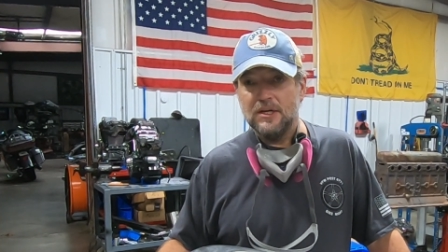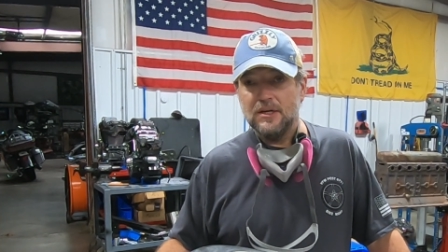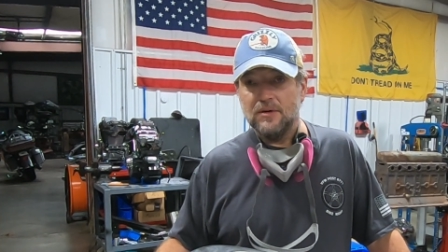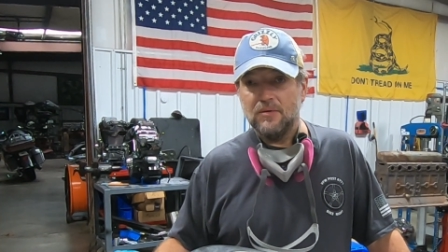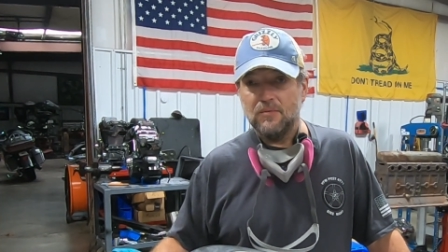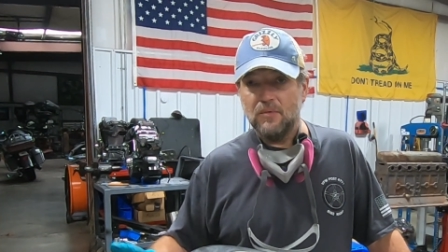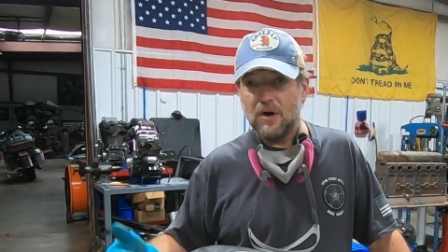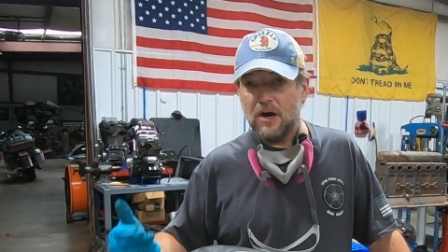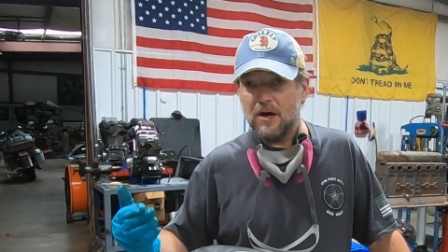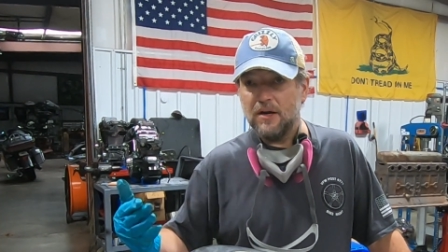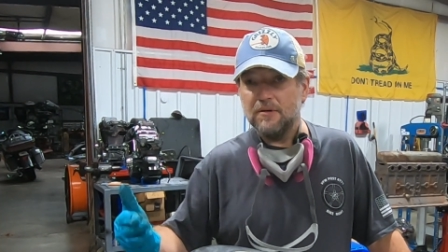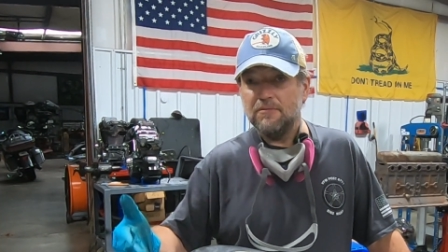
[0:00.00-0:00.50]

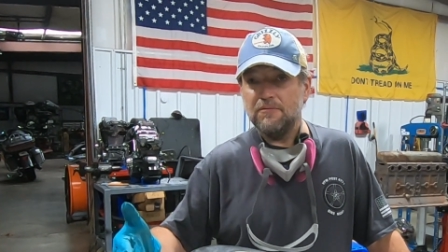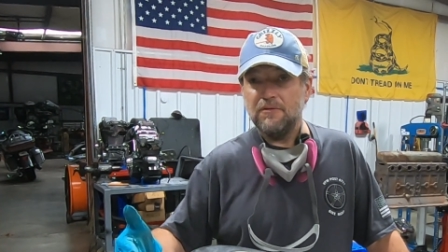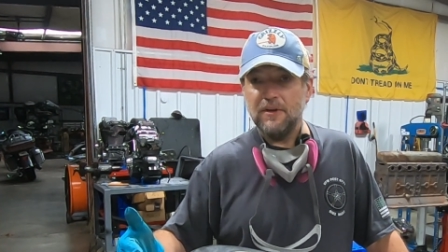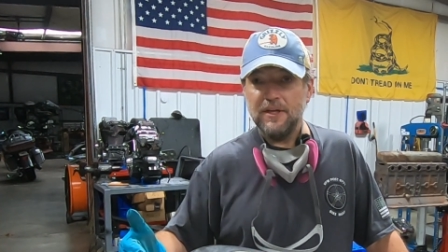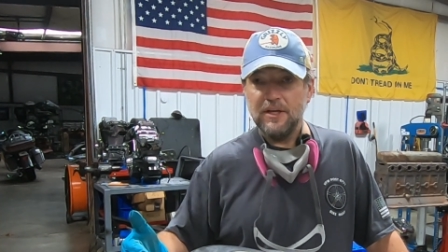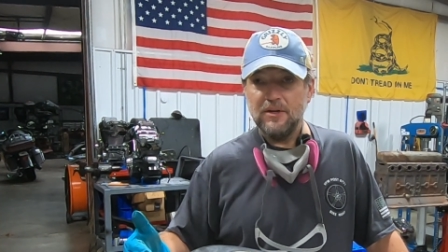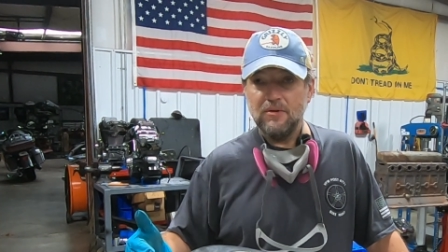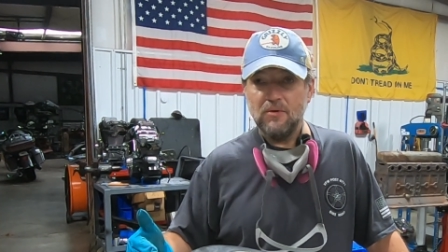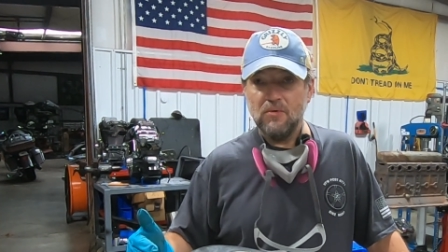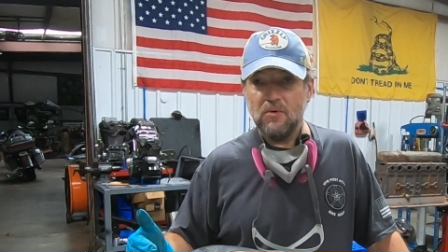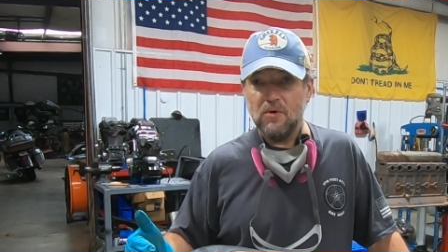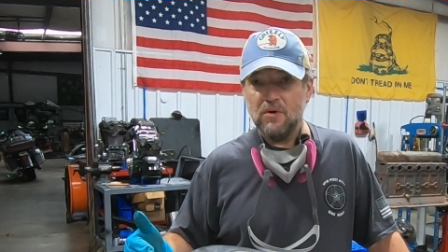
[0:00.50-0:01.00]
Ron
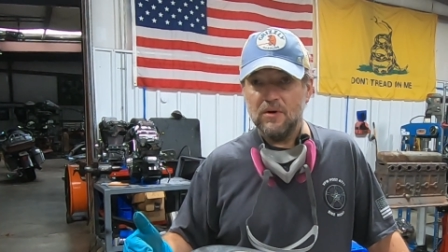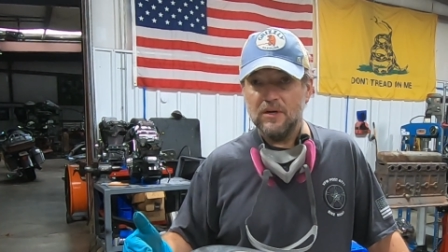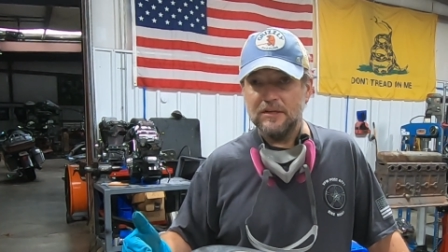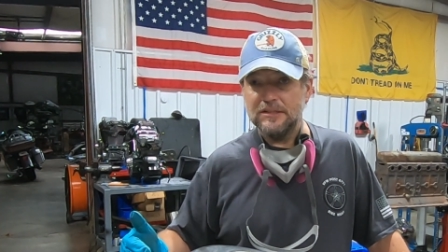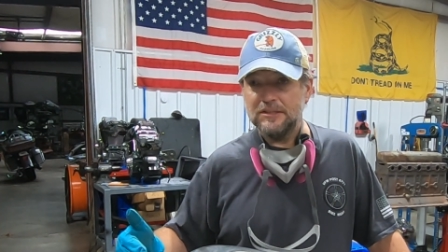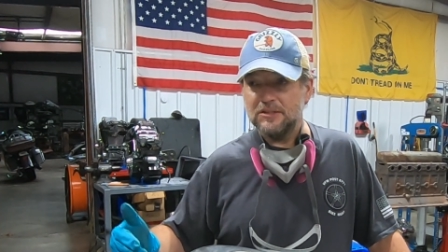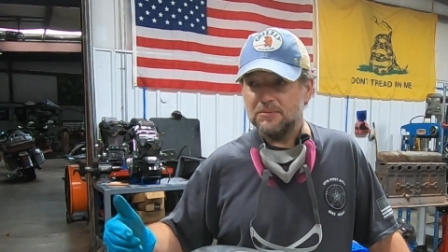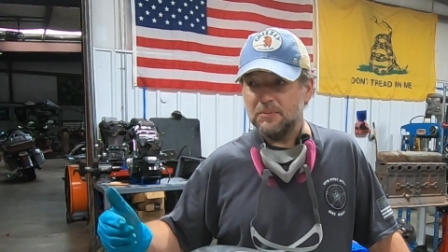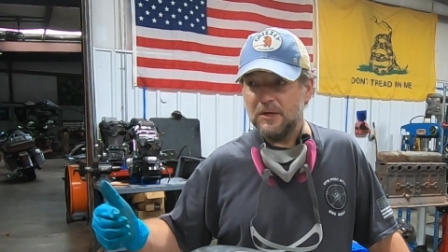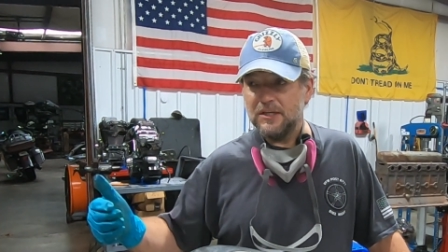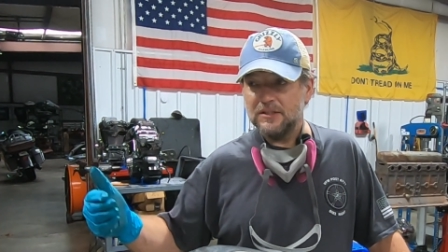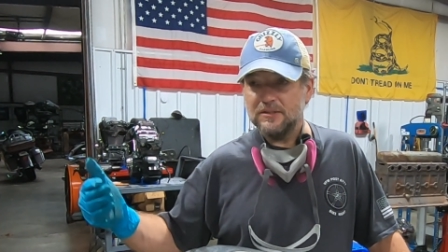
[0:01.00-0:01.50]
Fleenor, and
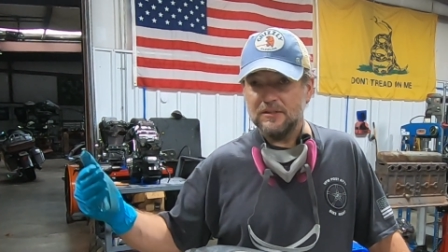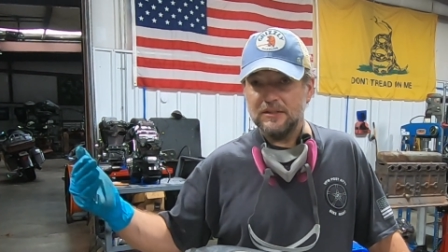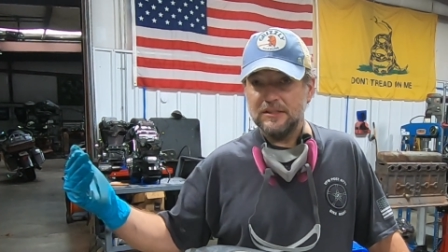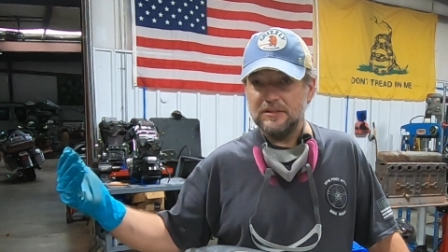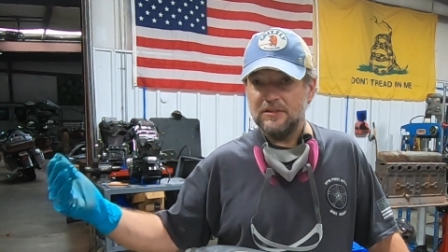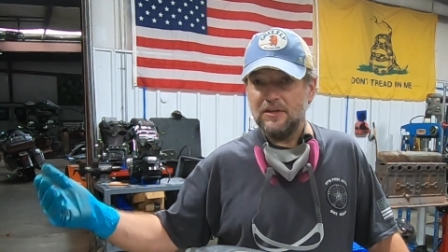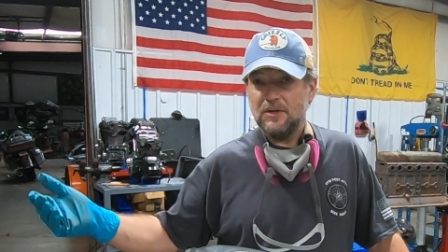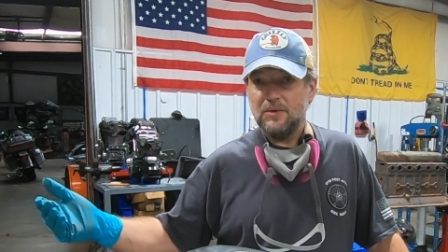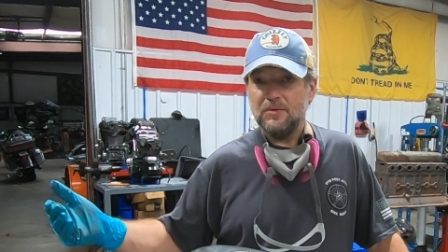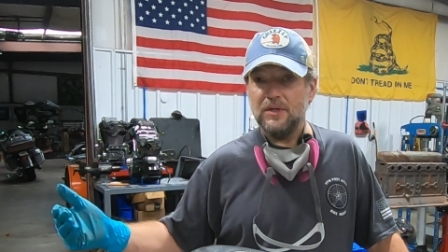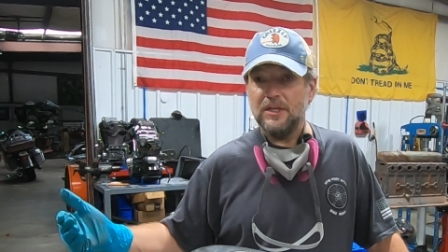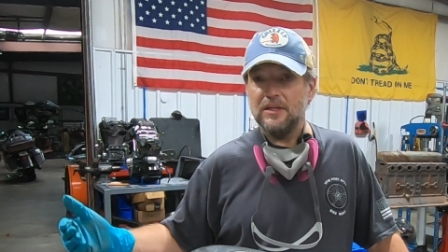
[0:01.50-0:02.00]
especially
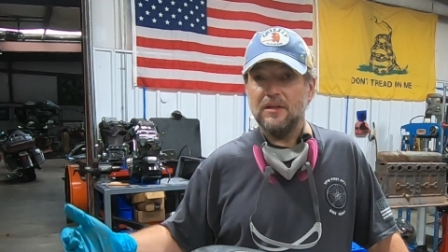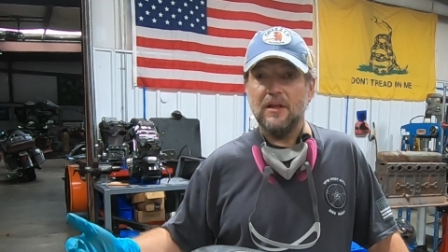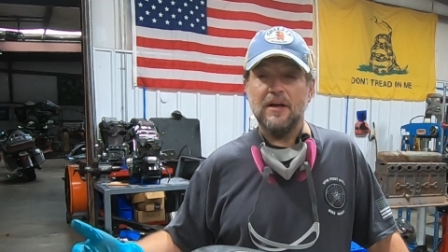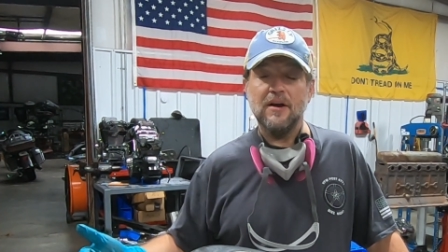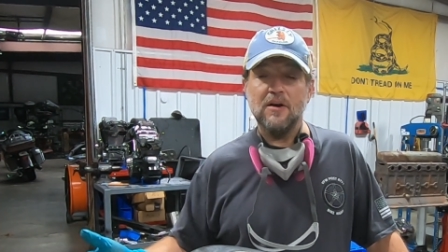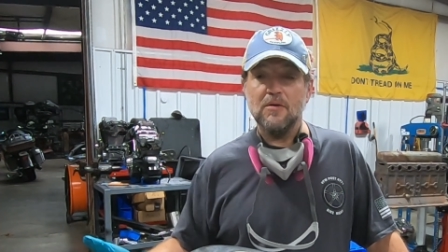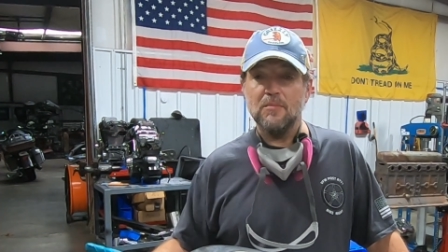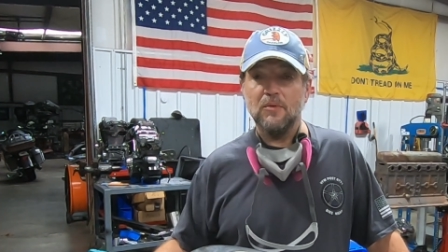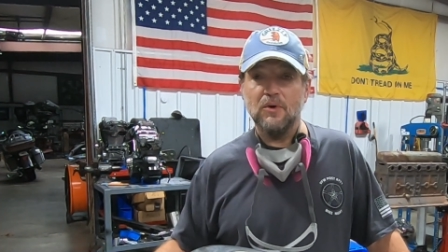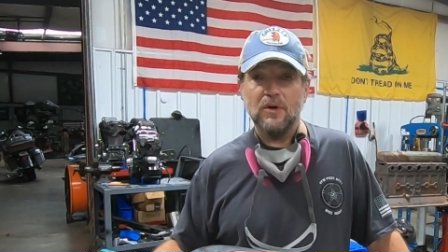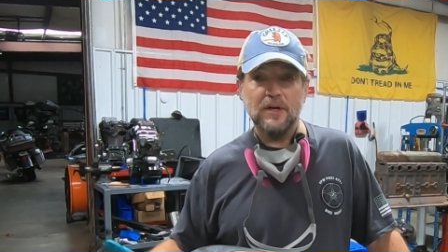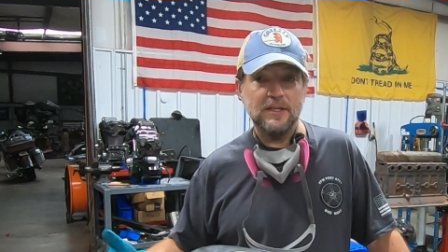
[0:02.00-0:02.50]
Tony
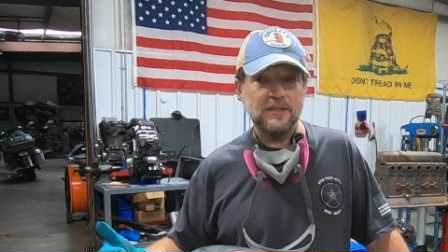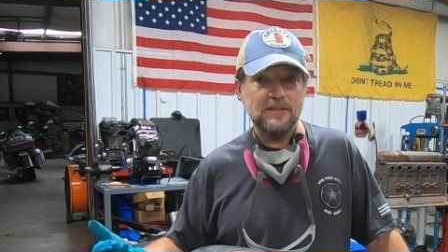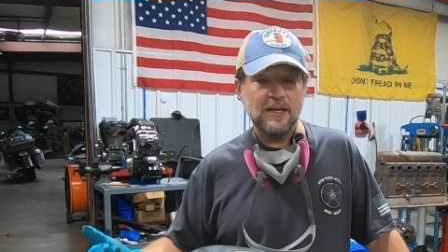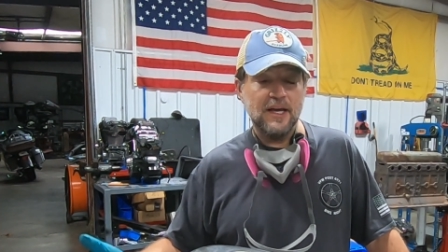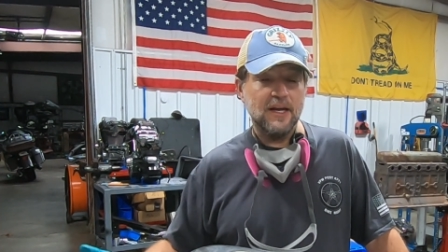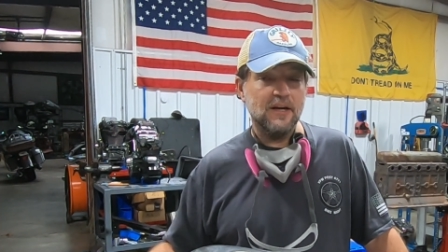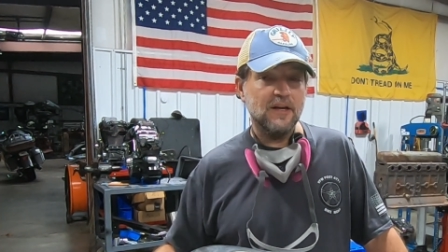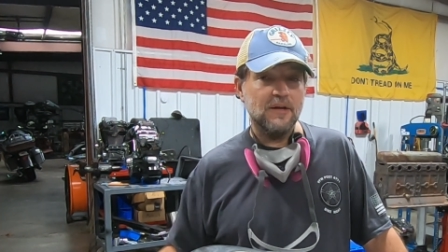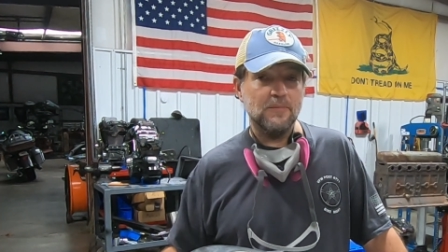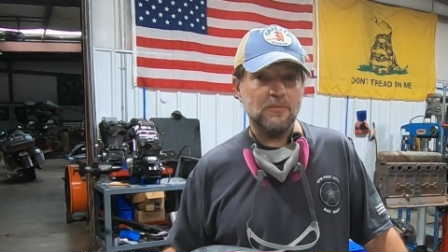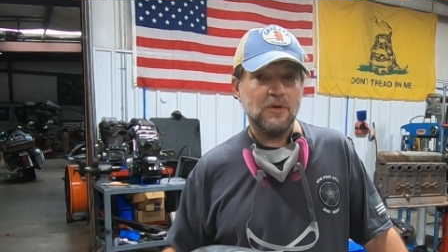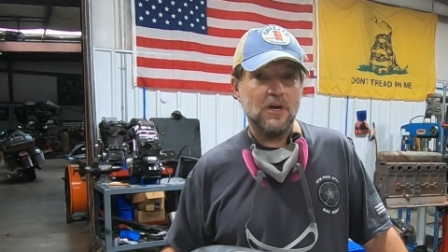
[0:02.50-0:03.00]
Larimer at
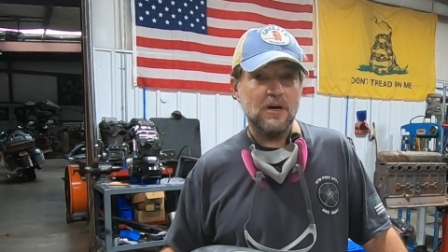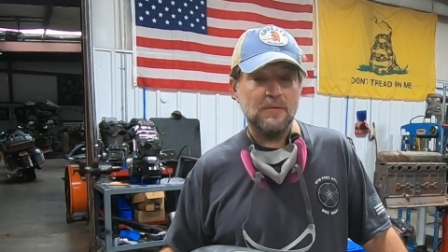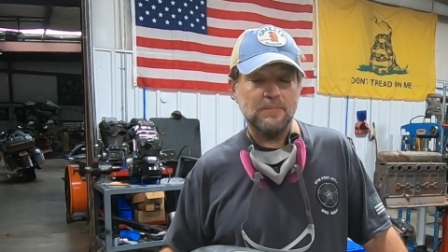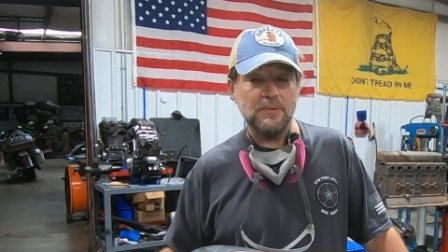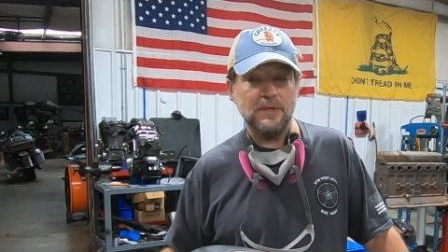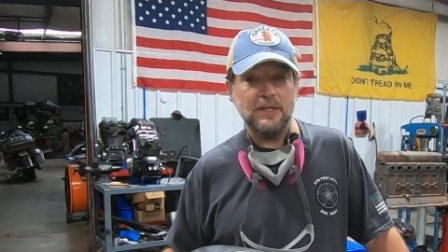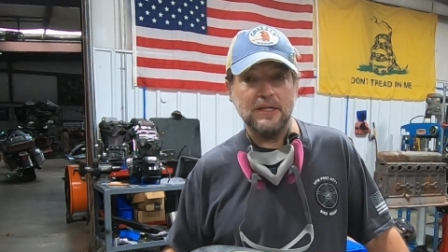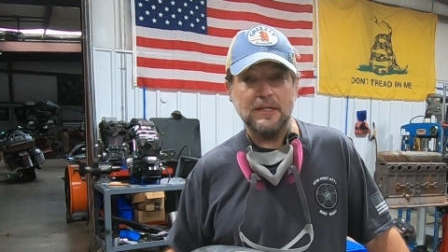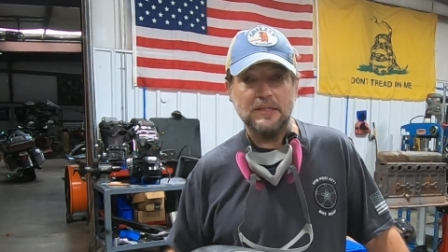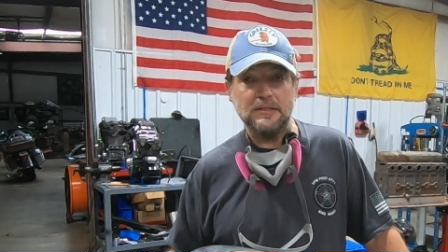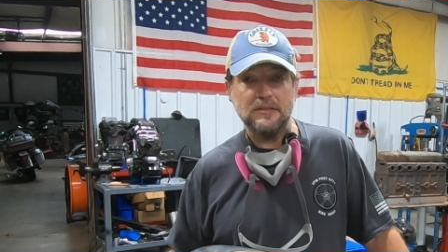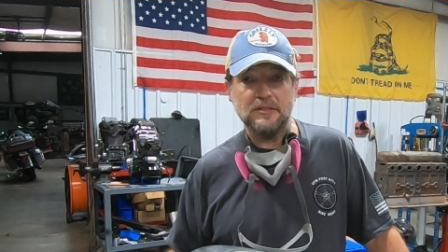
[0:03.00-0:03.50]
DanAm
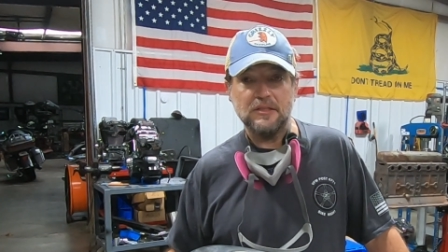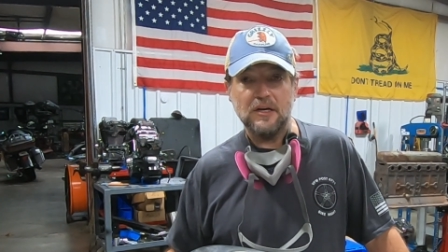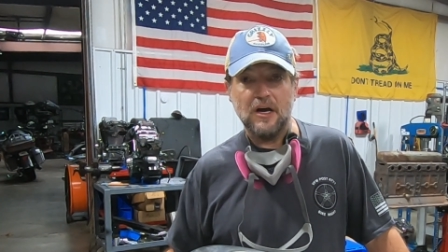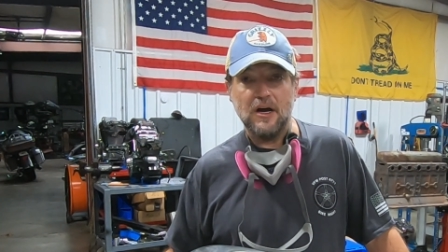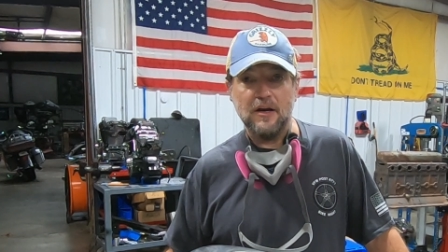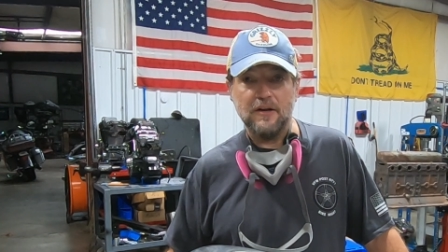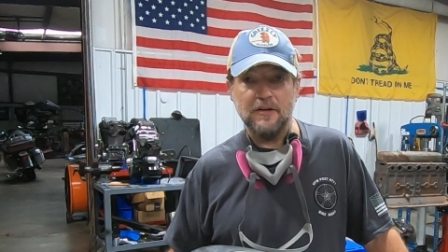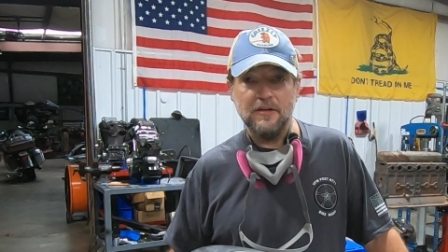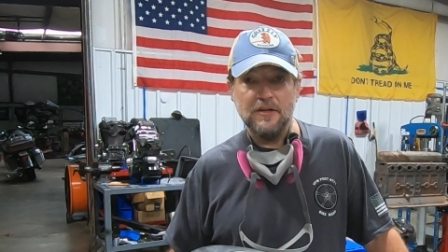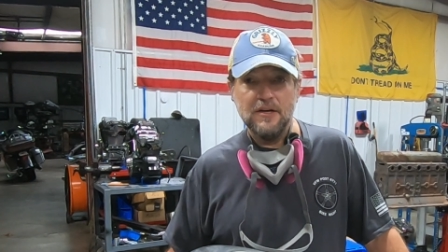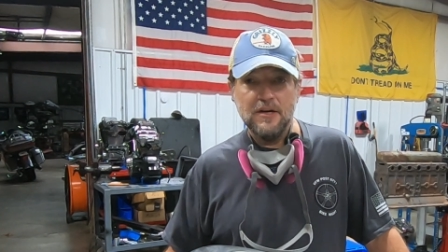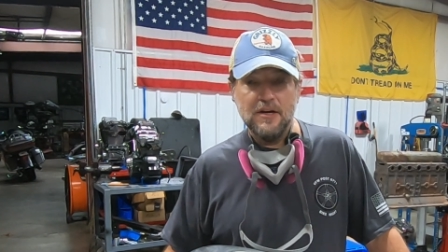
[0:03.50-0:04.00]
Company and
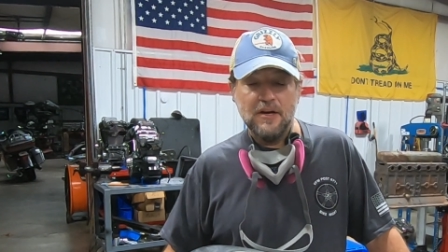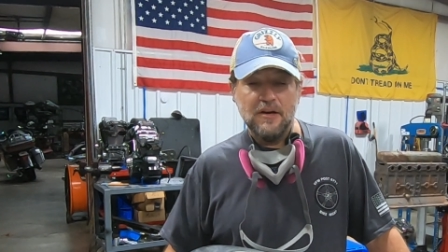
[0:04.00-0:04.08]
SATA